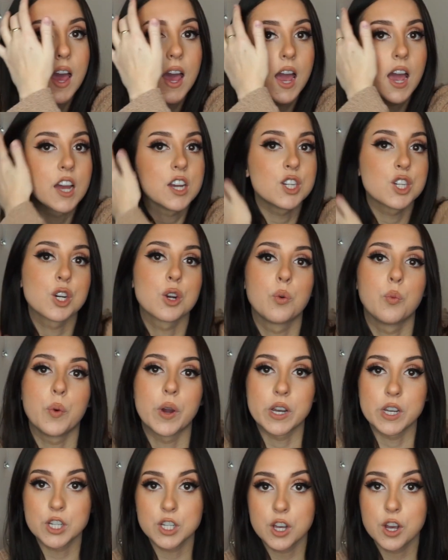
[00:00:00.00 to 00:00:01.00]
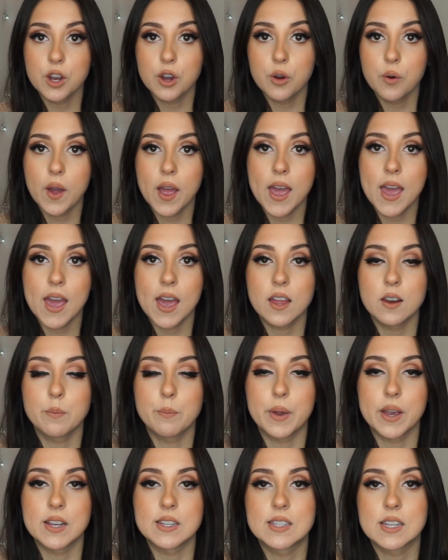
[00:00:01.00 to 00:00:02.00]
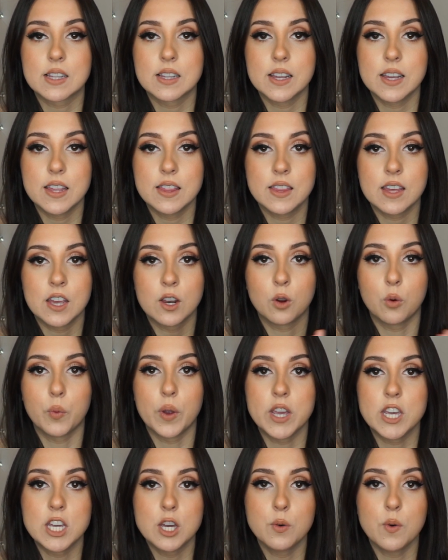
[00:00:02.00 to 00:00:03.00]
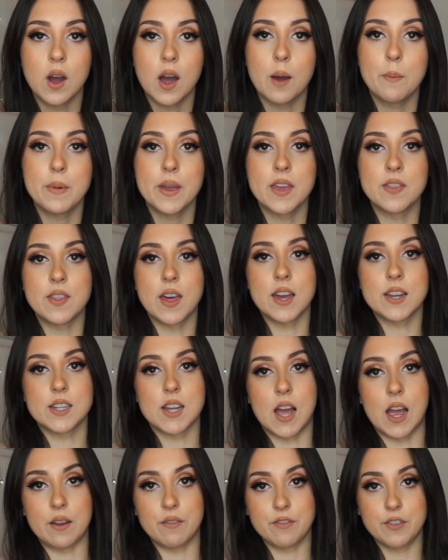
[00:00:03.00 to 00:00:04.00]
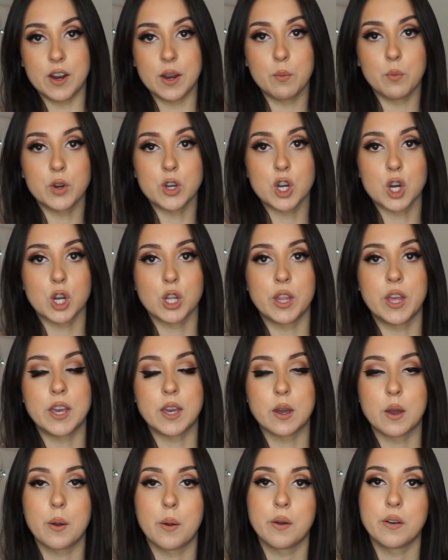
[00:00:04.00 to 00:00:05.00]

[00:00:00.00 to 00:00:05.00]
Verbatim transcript: as your window, and basically it'll wake you up in that time frame when you're like